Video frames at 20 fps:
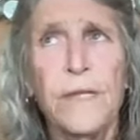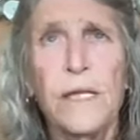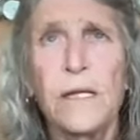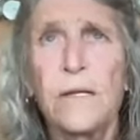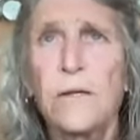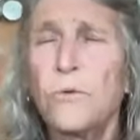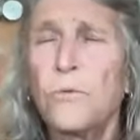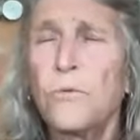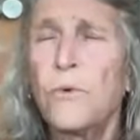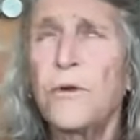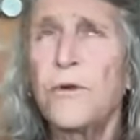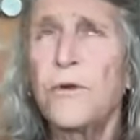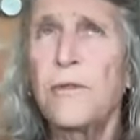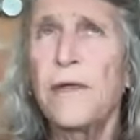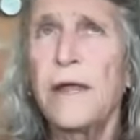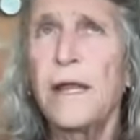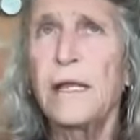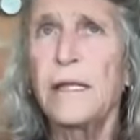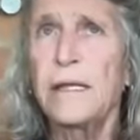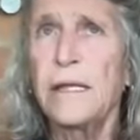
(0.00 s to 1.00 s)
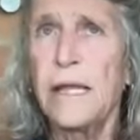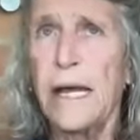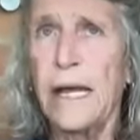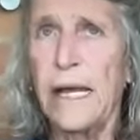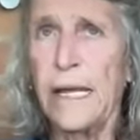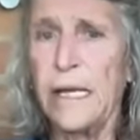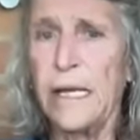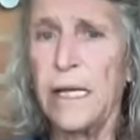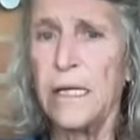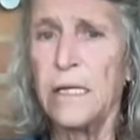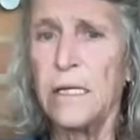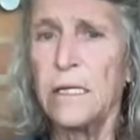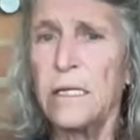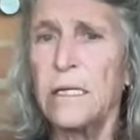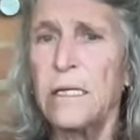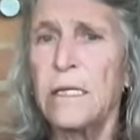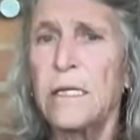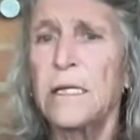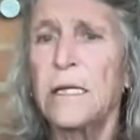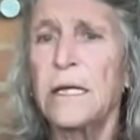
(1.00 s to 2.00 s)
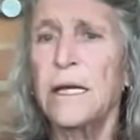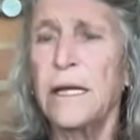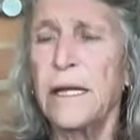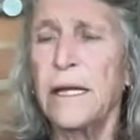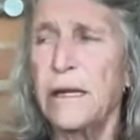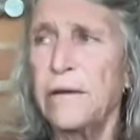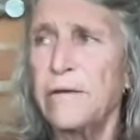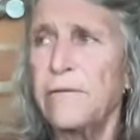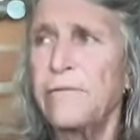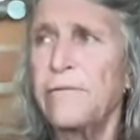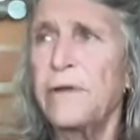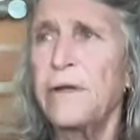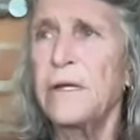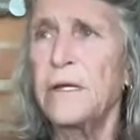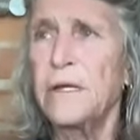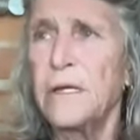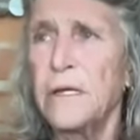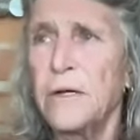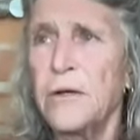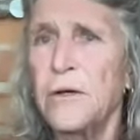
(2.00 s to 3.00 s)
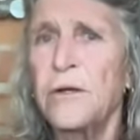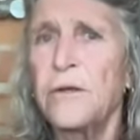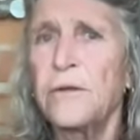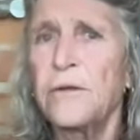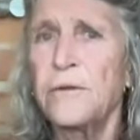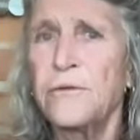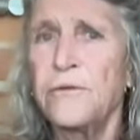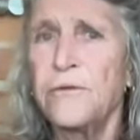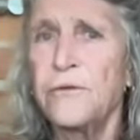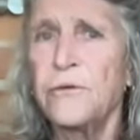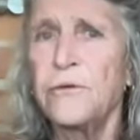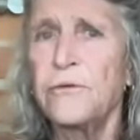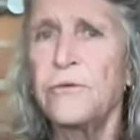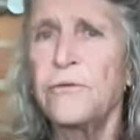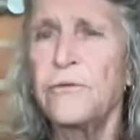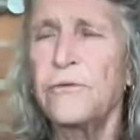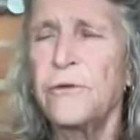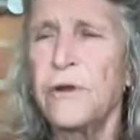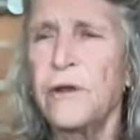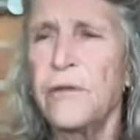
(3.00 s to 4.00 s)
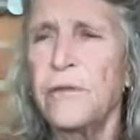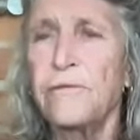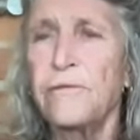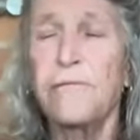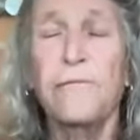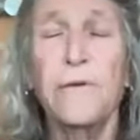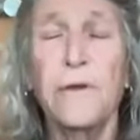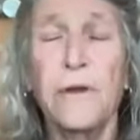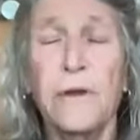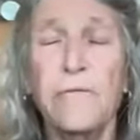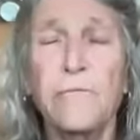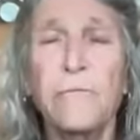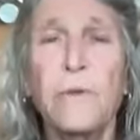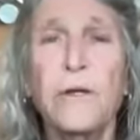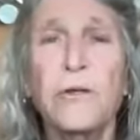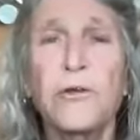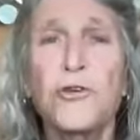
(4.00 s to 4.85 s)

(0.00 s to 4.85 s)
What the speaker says: What are they like? Like I have an area that's usually on the front of my